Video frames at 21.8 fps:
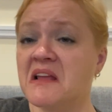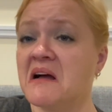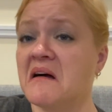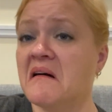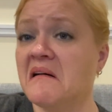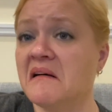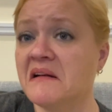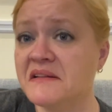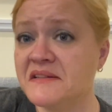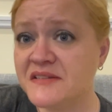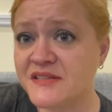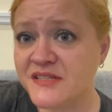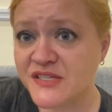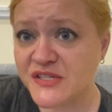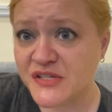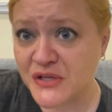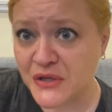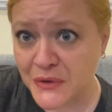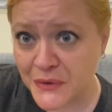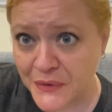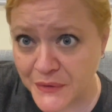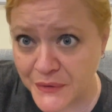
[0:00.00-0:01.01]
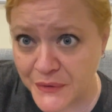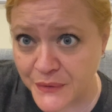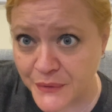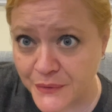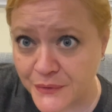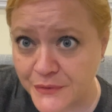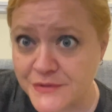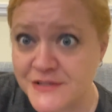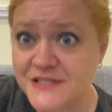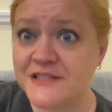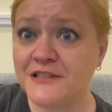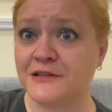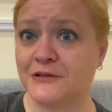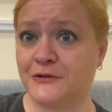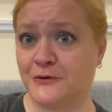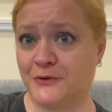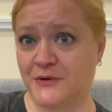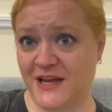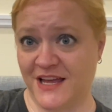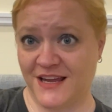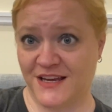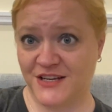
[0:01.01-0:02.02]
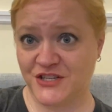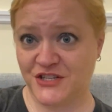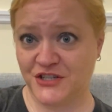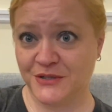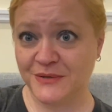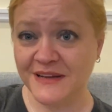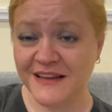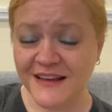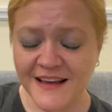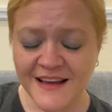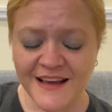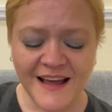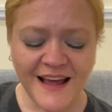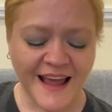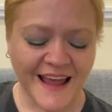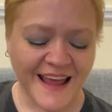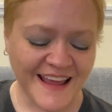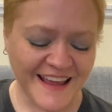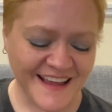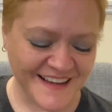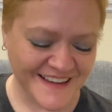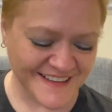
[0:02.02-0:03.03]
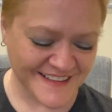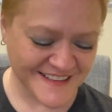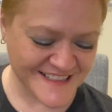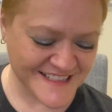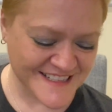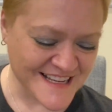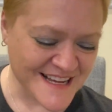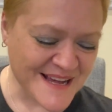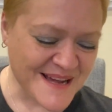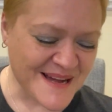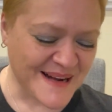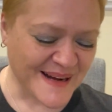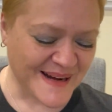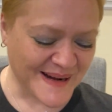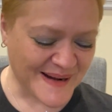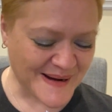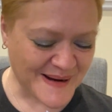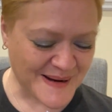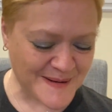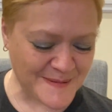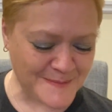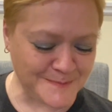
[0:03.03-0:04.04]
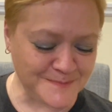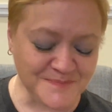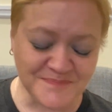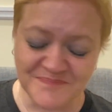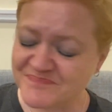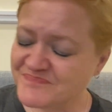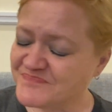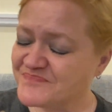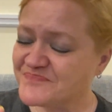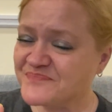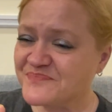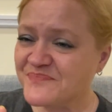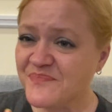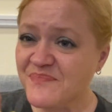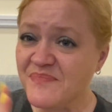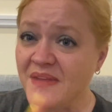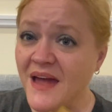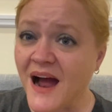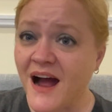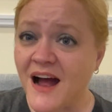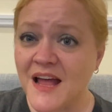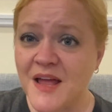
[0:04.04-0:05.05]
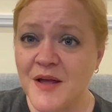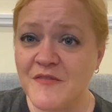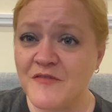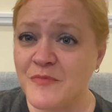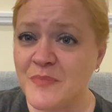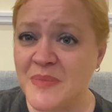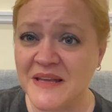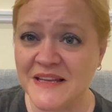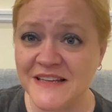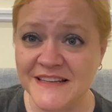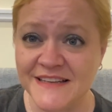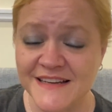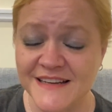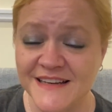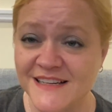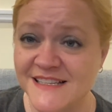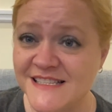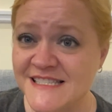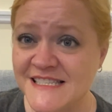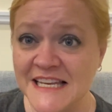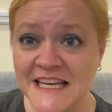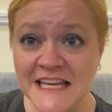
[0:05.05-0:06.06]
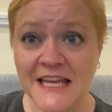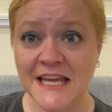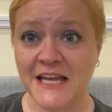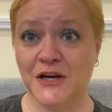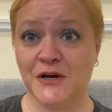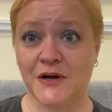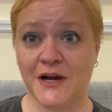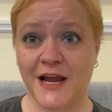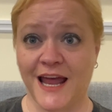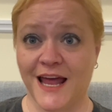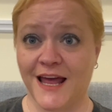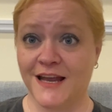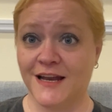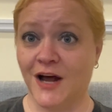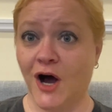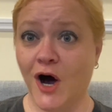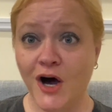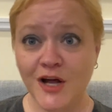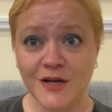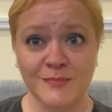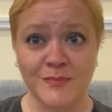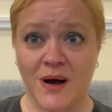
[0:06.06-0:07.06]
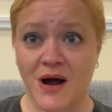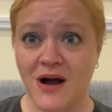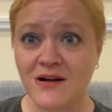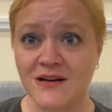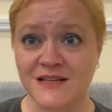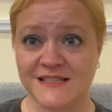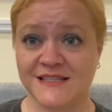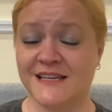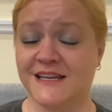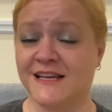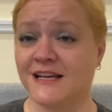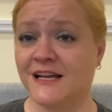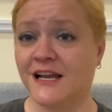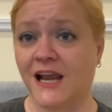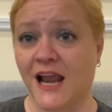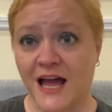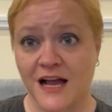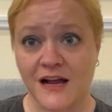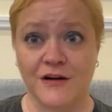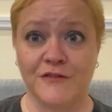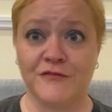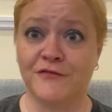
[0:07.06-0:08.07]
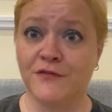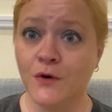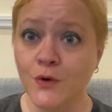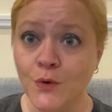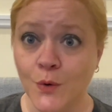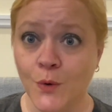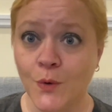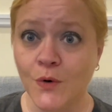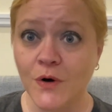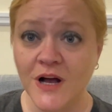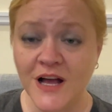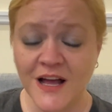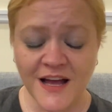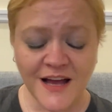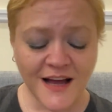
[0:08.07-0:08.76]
undisclosed location, and I have been sitting here and unboxing like a fool.